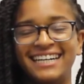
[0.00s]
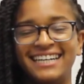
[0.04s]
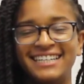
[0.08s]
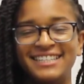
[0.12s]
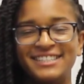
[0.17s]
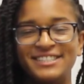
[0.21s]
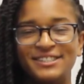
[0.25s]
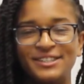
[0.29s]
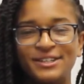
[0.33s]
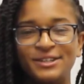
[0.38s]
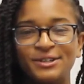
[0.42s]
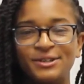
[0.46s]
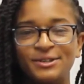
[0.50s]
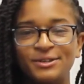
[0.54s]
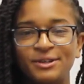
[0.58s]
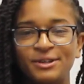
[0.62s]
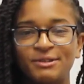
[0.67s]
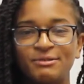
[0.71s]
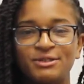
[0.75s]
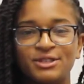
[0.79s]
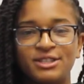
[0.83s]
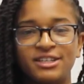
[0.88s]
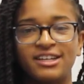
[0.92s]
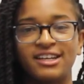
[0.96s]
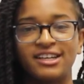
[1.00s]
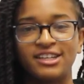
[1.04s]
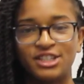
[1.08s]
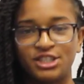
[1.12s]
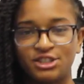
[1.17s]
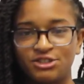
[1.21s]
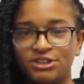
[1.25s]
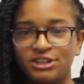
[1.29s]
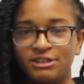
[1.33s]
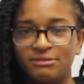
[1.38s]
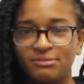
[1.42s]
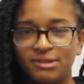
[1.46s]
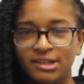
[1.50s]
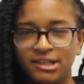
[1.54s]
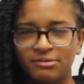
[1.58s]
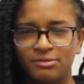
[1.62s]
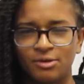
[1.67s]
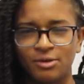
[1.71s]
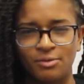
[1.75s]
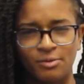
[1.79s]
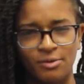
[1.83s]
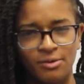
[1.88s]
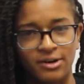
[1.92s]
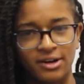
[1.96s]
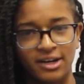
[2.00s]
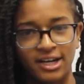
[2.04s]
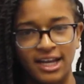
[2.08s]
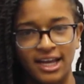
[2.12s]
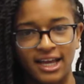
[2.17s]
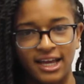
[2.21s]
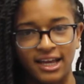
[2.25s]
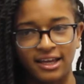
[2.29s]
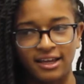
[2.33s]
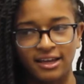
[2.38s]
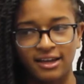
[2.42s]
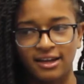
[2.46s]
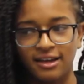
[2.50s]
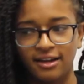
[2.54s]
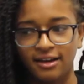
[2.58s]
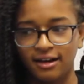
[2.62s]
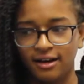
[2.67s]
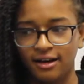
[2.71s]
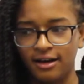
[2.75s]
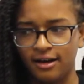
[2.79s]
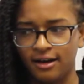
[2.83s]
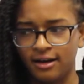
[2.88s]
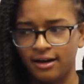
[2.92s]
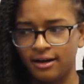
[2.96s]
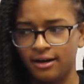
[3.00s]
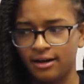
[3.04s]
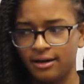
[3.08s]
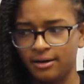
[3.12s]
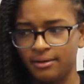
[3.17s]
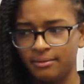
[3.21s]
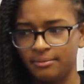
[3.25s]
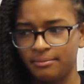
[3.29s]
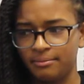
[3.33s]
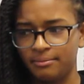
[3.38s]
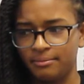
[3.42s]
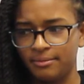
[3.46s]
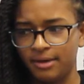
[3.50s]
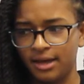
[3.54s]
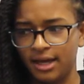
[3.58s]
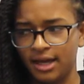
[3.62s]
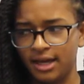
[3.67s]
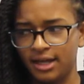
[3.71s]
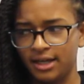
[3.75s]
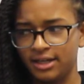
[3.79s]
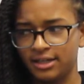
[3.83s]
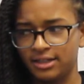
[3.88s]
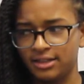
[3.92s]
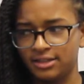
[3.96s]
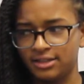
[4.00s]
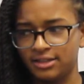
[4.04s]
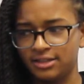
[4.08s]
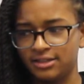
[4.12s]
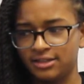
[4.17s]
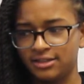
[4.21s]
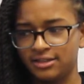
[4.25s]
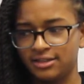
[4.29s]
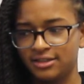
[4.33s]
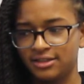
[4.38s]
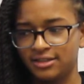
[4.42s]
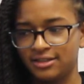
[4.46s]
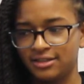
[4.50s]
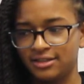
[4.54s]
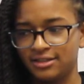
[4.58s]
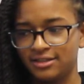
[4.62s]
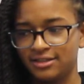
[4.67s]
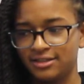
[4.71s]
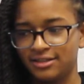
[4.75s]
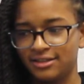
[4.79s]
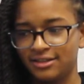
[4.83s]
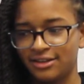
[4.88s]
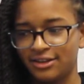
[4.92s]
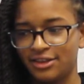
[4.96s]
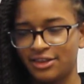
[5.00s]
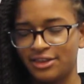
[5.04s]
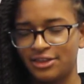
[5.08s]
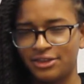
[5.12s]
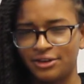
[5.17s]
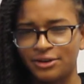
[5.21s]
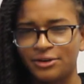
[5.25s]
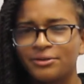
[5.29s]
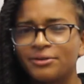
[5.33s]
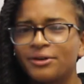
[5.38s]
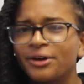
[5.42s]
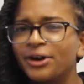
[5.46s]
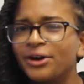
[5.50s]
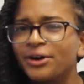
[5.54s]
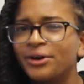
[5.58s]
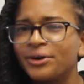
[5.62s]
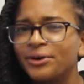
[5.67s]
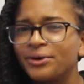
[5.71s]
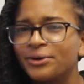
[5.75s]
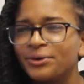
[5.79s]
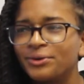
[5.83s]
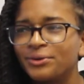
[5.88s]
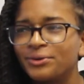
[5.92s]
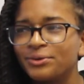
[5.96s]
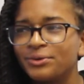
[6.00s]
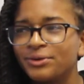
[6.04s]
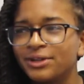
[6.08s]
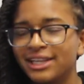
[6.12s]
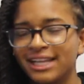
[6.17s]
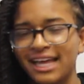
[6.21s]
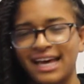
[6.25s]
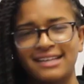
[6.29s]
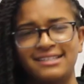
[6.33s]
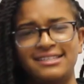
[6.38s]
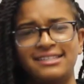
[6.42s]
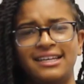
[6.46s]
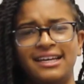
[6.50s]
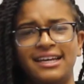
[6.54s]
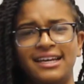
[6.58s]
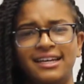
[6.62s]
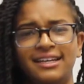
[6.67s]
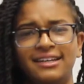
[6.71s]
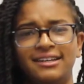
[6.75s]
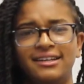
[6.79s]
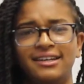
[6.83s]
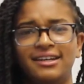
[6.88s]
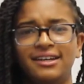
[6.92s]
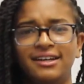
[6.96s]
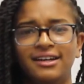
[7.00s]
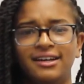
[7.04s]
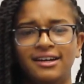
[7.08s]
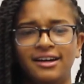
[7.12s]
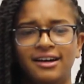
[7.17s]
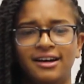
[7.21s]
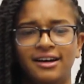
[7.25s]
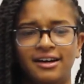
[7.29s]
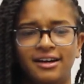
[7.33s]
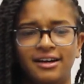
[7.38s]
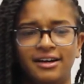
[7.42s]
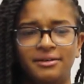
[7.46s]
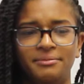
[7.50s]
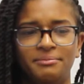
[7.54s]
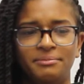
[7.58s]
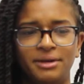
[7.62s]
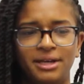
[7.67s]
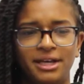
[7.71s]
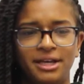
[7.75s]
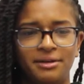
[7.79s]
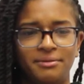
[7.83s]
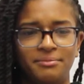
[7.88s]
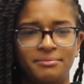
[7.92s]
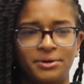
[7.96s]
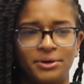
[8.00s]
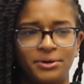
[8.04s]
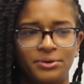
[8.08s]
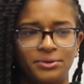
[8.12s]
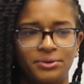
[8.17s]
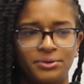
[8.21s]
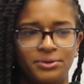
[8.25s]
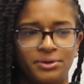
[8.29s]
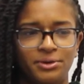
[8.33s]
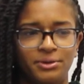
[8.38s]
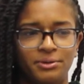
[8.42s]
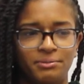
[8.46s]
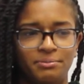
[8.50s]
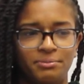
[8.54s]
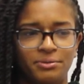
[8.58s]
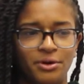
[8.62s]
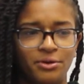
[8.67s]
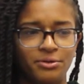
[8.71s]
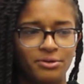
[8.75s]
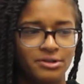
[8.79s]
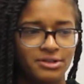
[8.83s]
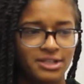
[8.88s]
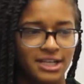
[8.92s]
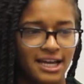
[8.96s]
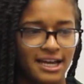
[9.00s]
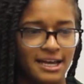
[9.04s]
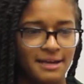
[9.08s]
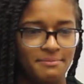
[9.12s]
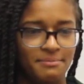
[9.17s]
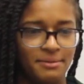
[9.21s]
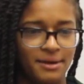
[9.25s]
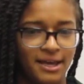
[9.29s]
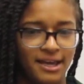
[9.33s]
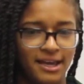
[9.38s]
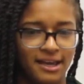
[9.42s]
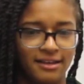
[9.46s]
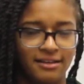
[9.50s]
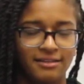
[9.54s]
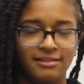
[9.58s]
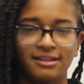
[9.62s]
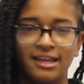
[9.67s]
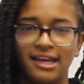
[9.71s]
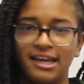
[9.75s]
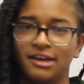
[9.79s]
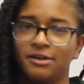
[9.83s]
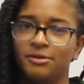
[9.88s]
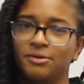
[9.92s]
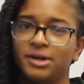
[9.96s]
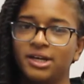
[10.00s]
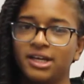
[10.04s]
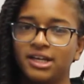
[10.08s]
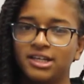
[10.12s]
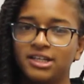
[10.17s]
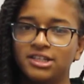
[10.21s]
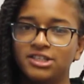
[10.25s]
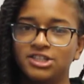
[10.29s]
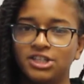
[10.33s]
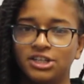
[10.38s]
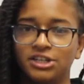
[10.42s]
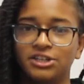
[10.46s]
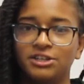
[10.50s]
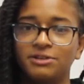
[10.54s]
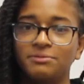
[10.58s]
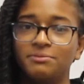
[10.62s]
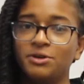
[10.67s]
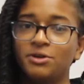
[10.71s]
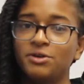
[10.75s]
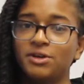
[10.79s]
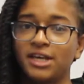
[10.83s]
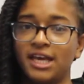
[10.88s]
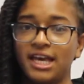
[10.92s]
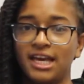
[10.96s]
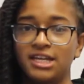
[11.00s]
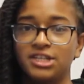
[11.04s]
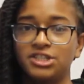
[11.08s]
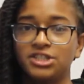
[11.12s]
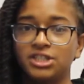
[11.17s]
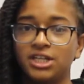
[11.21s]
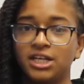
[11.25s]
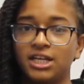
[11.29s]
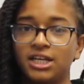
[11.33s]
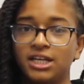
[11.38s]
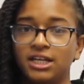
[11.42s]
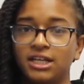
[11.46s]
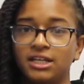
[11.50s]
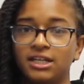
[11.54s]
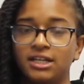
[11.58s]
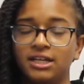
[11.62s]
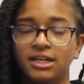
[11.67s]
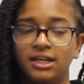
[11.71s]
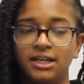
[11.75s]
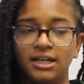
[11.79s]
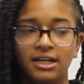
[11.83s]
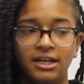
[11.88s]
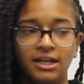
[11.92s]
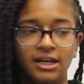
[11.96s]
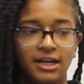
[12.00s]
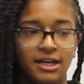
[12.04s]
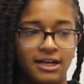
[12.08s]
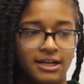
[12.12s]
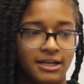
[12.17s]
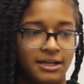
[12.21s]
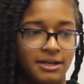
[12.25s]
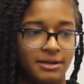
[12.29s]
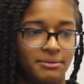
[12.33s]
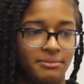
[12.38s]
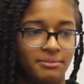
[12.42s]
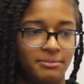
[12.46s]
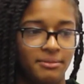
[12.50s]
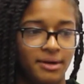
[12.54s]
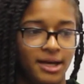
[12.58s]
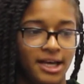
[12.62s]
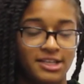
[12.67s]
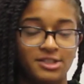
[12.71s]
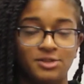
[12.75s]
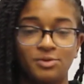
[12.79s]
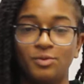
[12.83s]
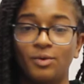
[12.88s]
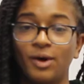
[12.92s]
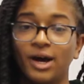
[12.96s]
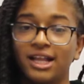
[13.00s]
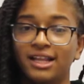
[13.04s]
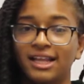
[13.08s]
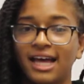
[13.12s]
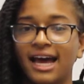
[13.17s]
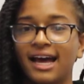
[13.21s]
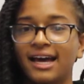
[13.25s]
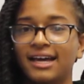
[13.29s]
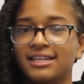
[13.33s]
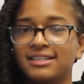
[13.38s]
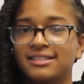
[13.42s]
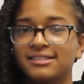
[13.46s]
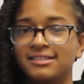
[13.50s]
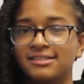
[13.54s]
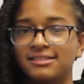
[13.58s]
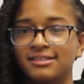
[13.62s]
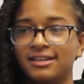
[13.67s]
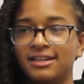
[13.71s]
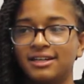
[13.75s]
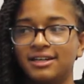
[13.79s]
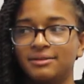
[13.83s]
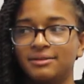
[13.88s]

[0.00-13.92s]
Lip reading: So it was an extremely rewarding and thorough lesson in both prototyping language and communication, as well as